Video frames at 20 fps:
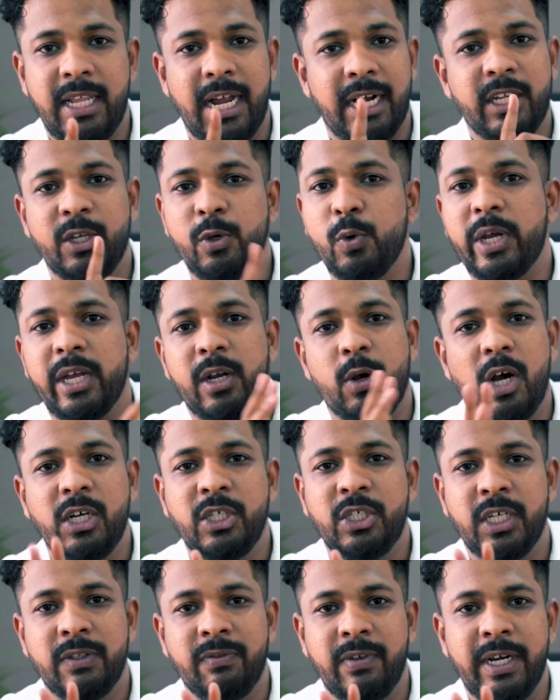that you cannot
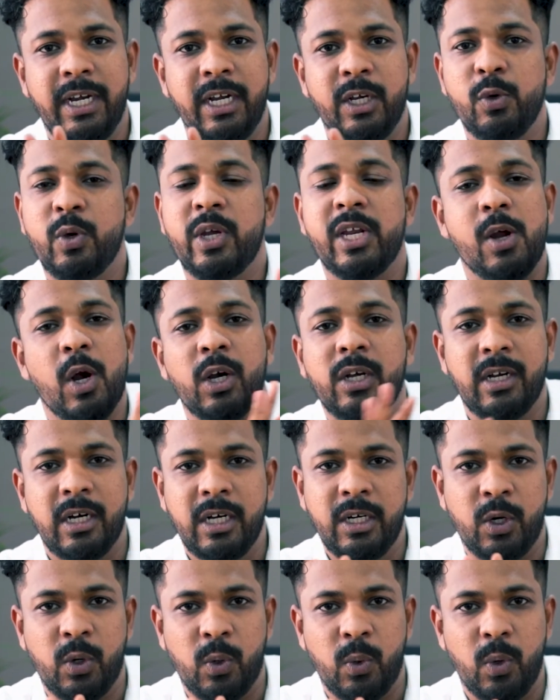generate, you cannot
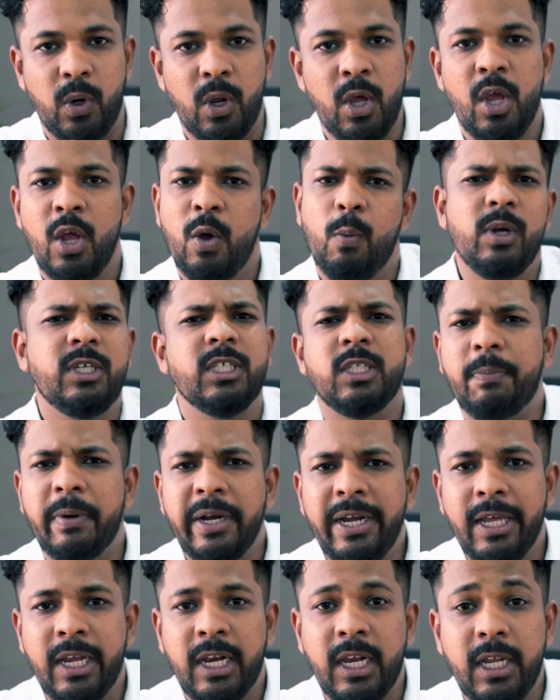control, which is
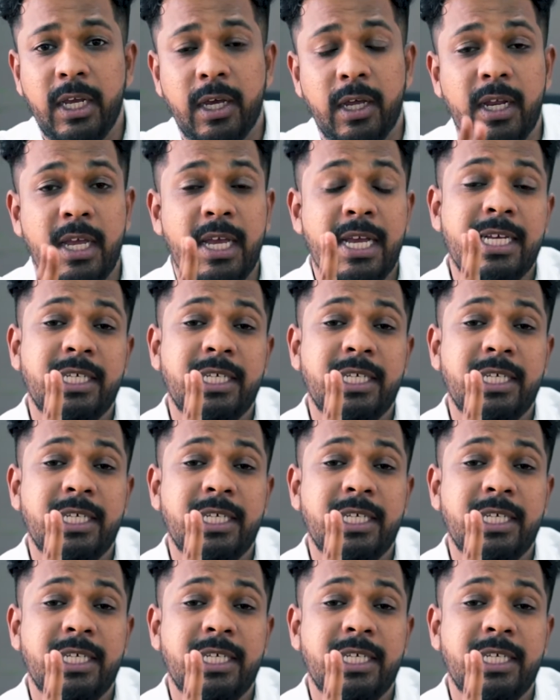pretty clear.